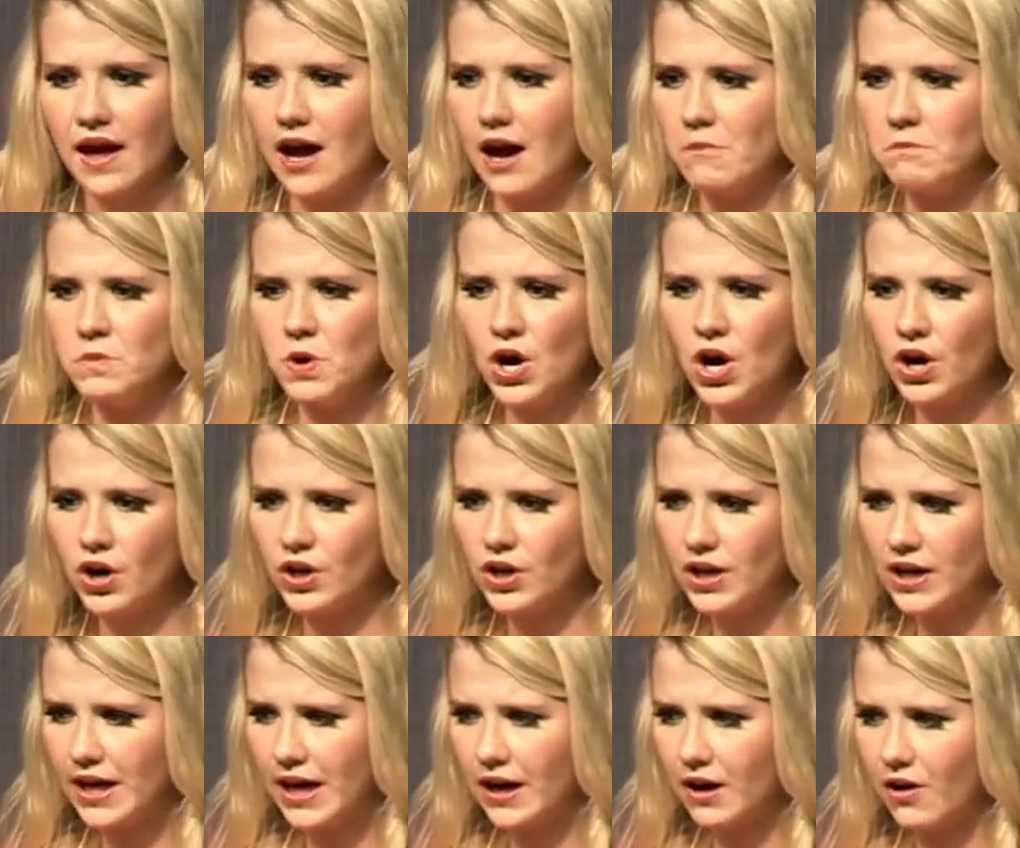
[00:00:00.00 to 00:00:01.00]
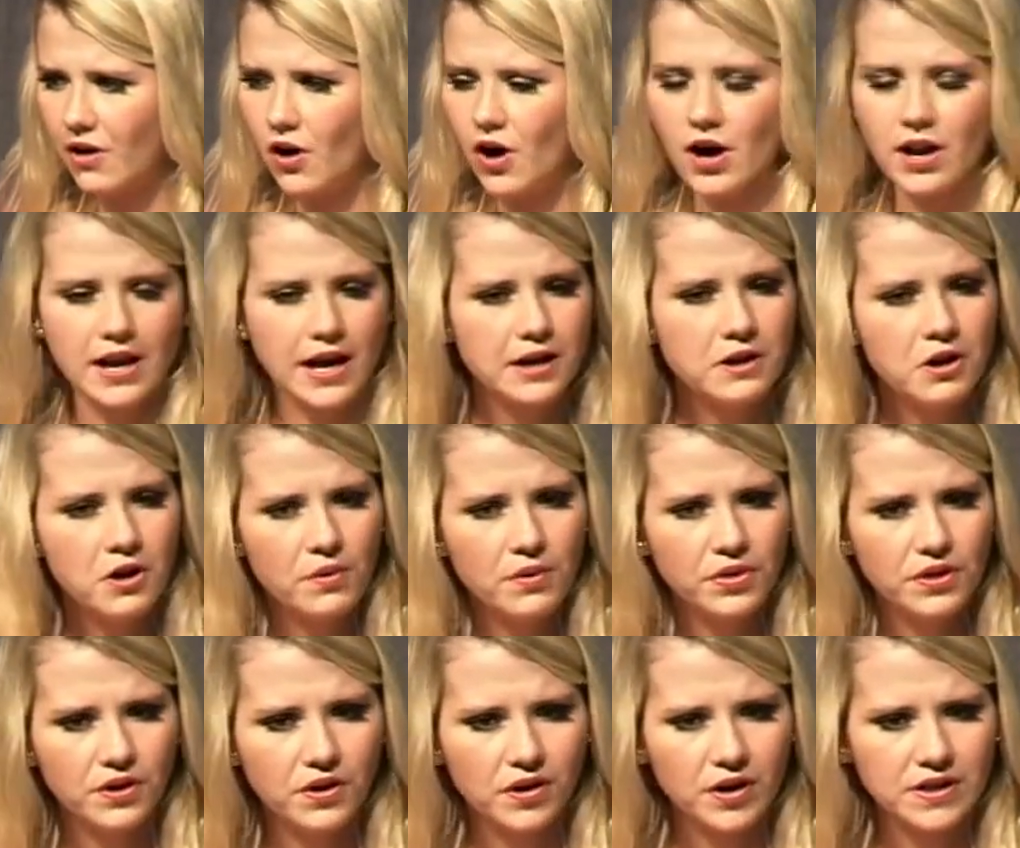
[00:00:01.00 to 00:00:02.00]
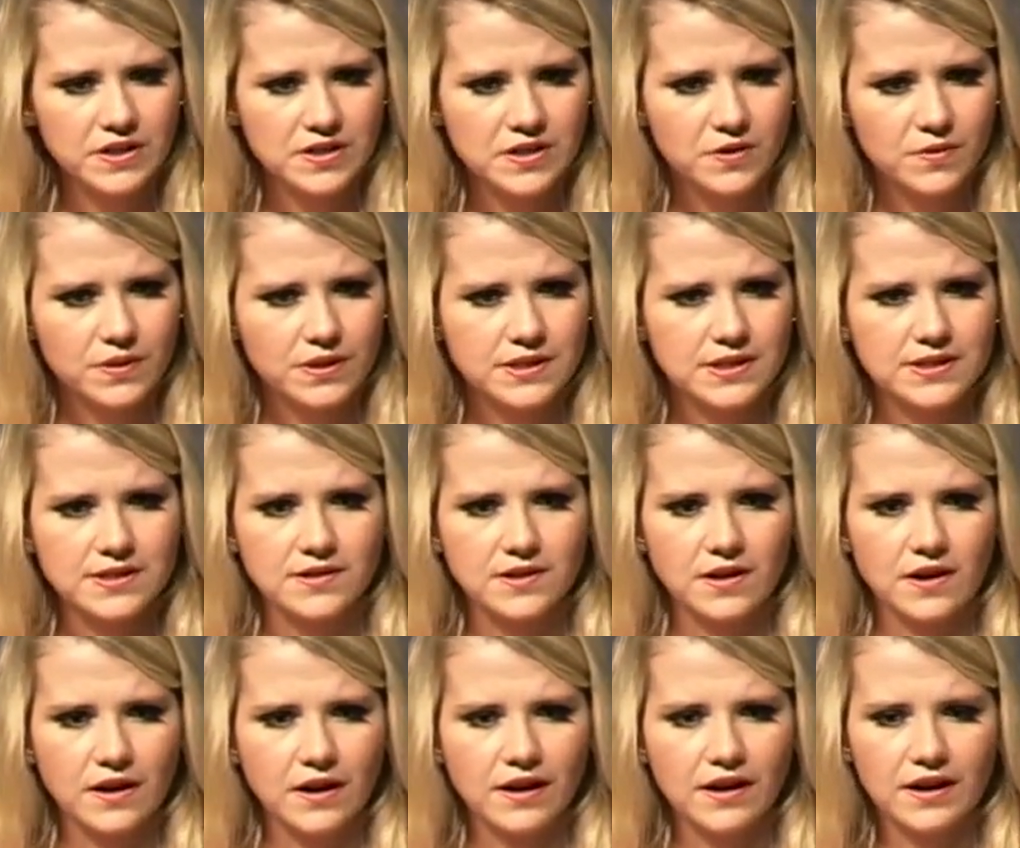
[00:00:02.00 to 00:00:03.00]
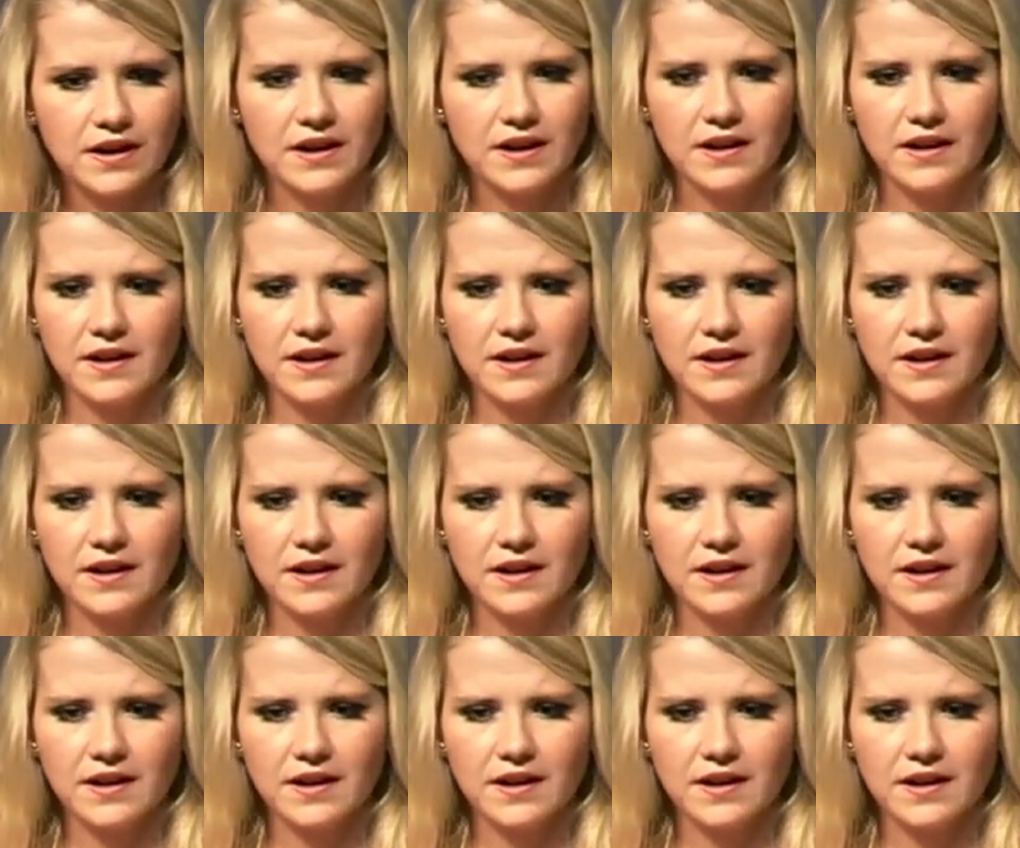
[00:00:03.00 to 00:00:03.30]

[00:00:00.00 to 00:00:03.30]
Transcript: I'm not going to get caught. I know what the consequences are.